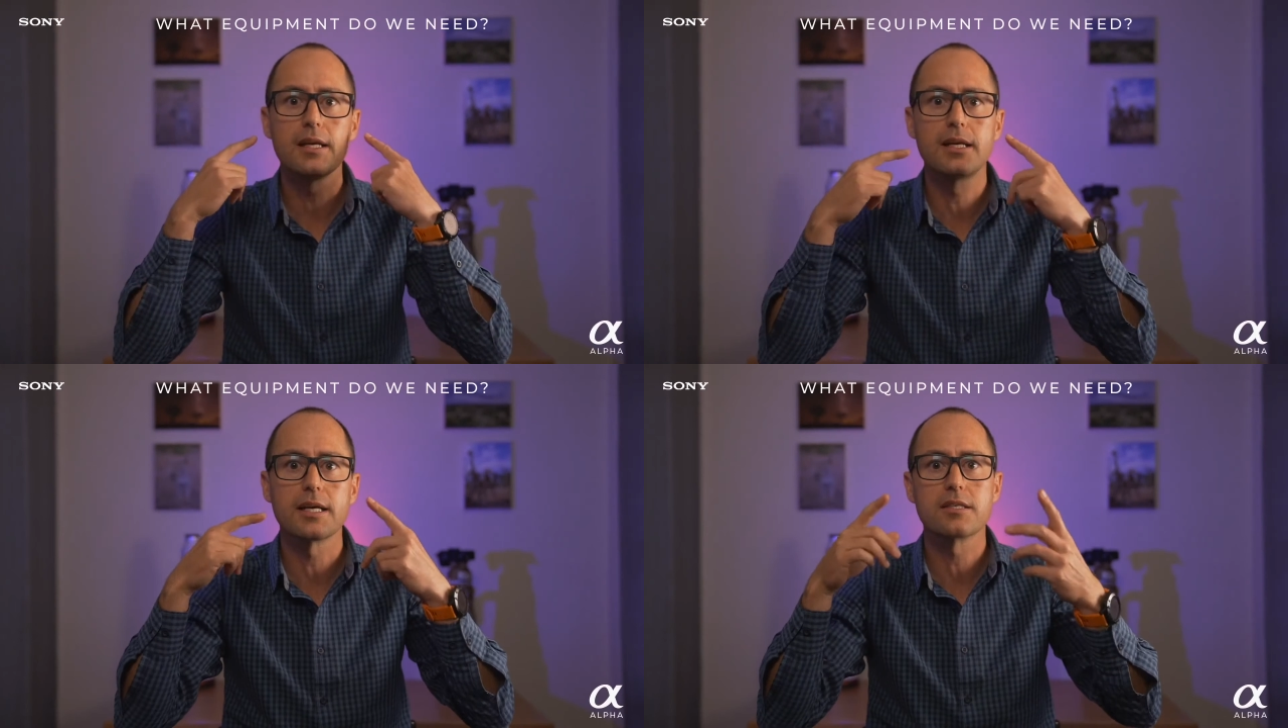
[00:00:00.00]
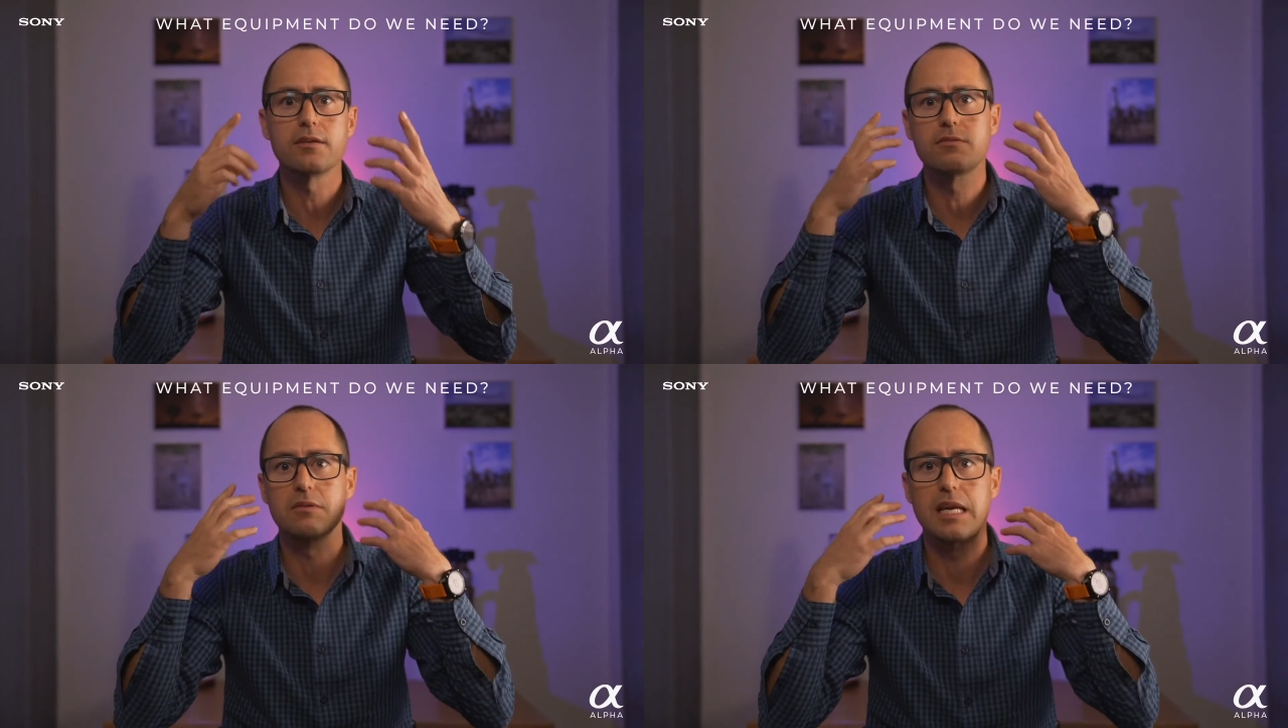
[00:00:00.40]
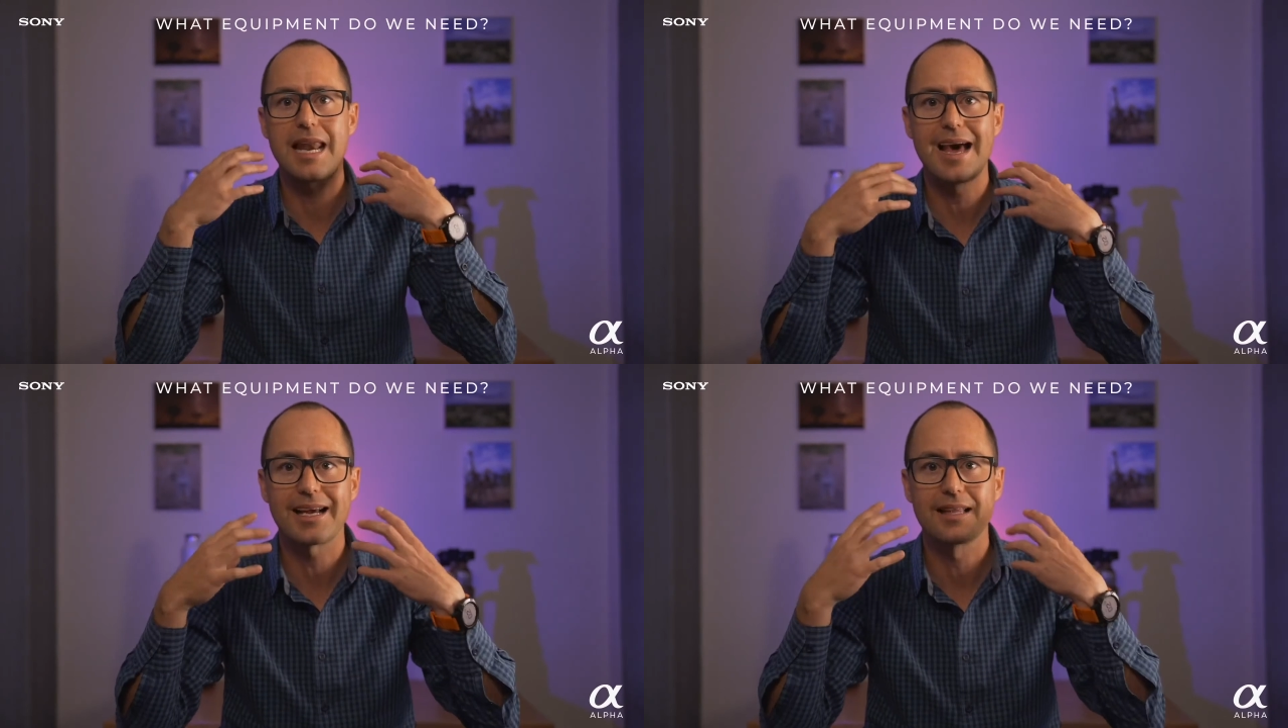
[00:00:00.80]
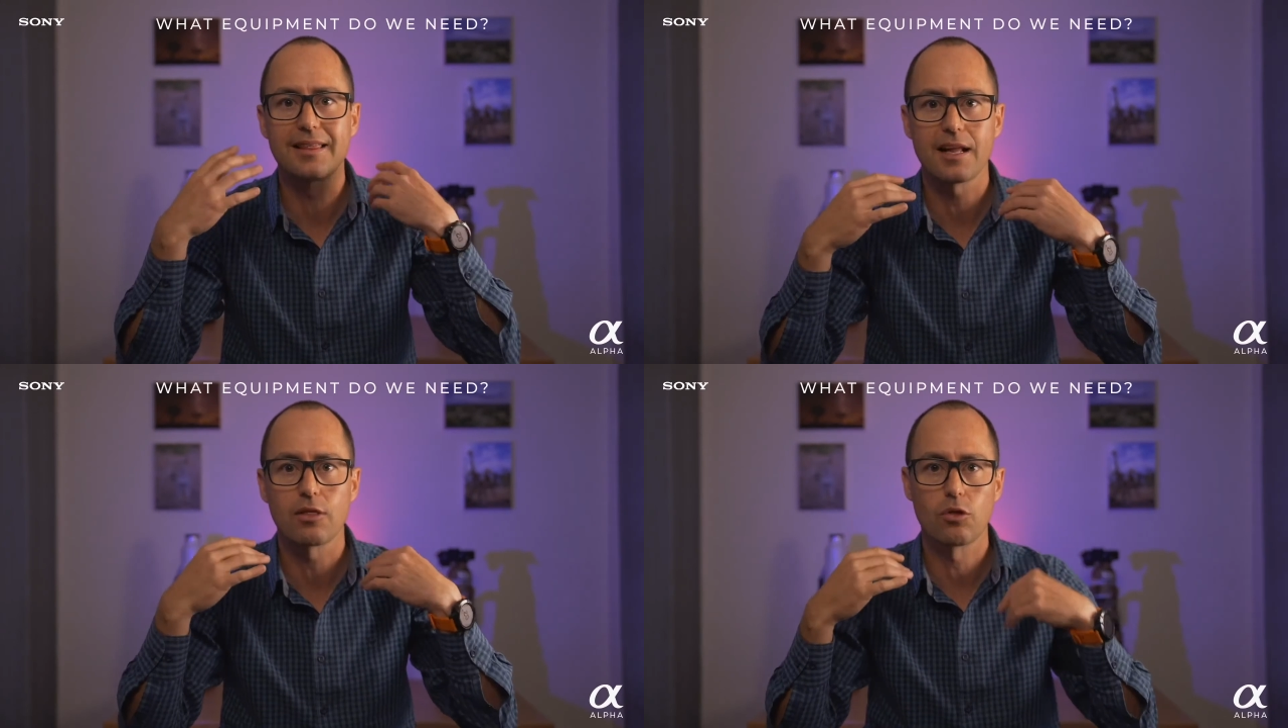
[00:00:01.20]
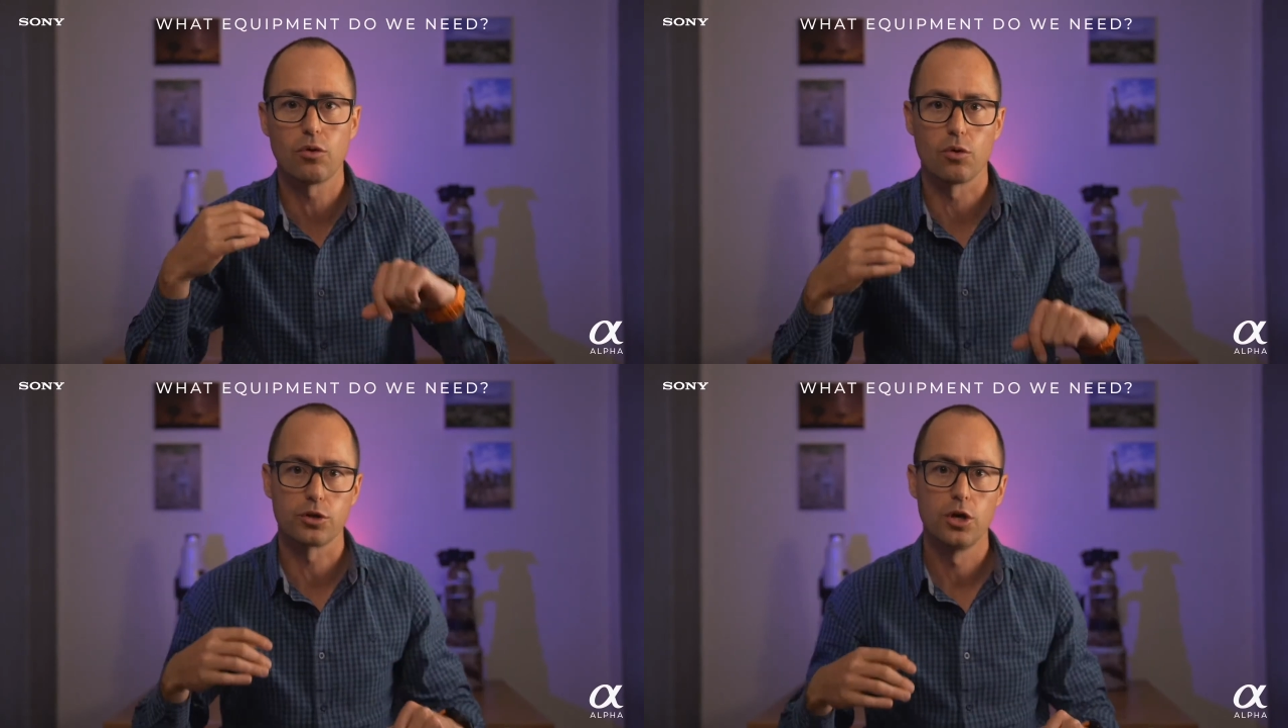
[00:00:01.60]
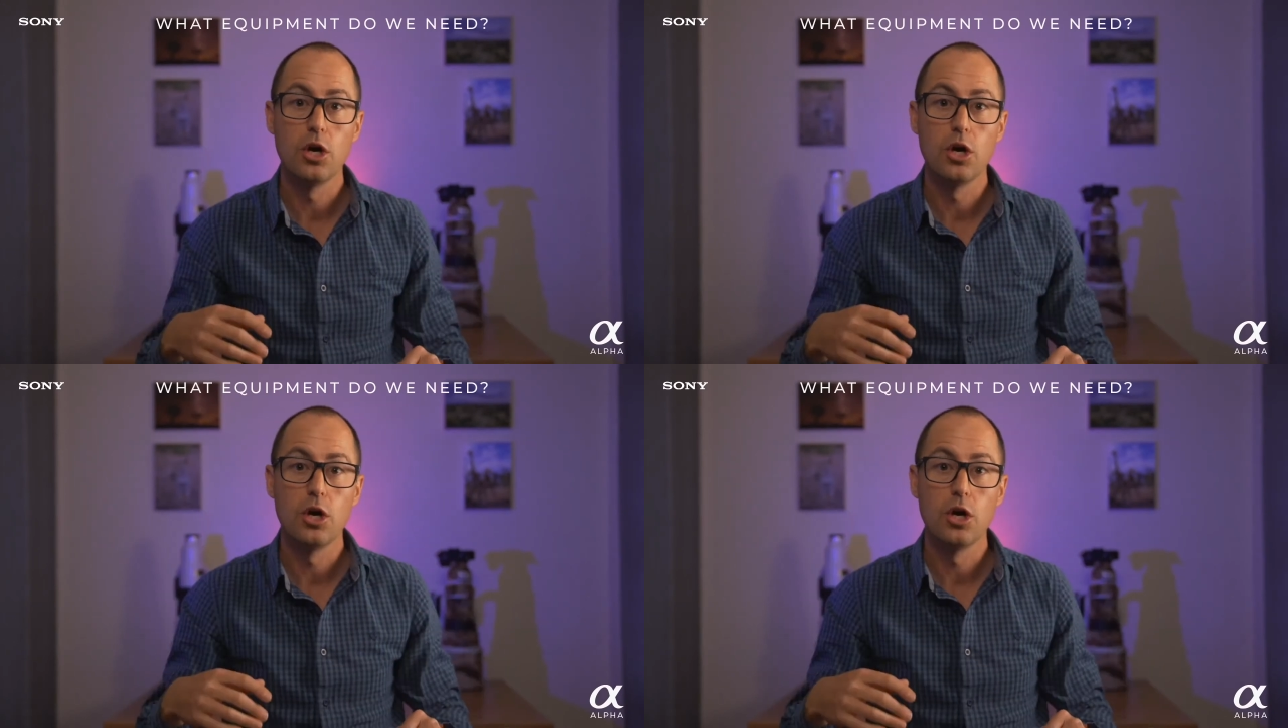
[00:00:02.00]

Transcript: doesn't like that thought.